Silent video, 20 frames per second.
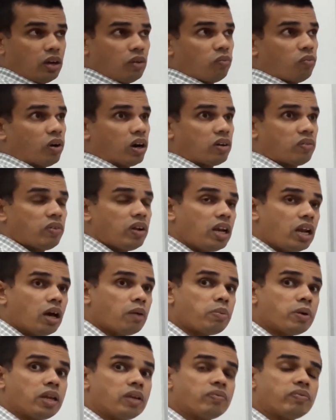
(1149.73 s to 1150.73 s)
What will
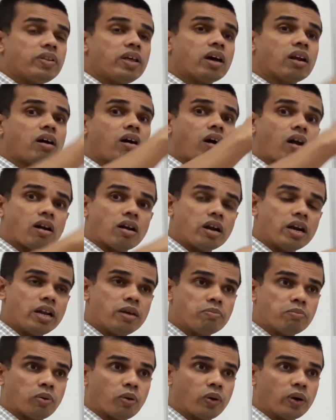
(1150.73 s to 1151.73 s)
happen if there are 100
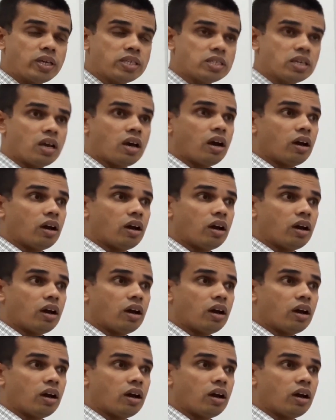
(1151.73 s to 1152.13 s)
employees?